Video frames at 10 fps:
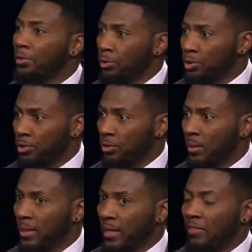I'm used to.
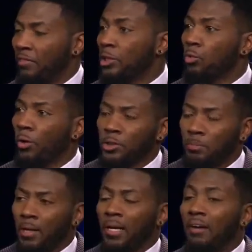This works
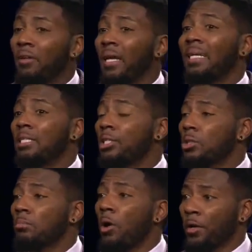better, and I feel like he's
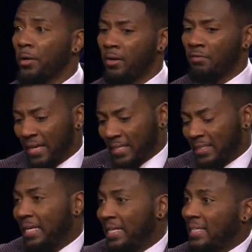smart enough and can
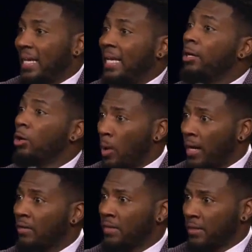take his ego
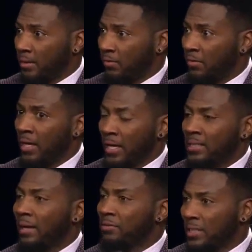out of it enough,
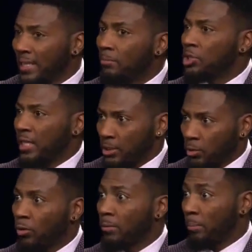because I've seen him check
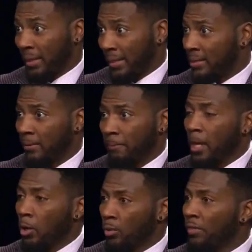to run plays
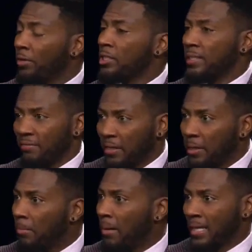when there's 7
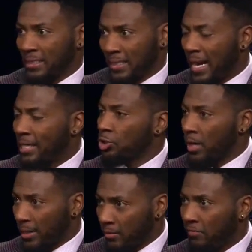in the box and guys are
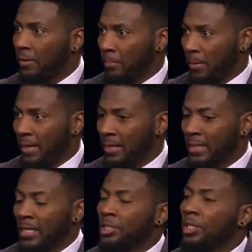trying to defend the
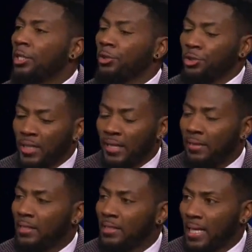pass, to
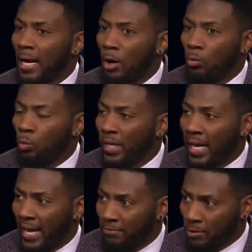understand this is how we
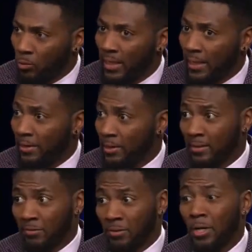have to win here in
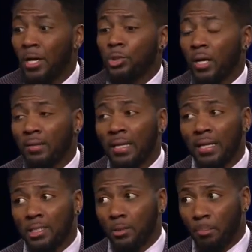Denver. So I
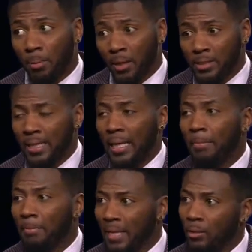think it's a plus
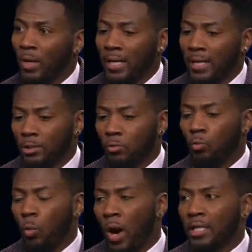in many ways to
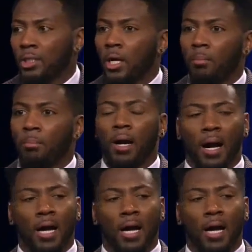watch Brock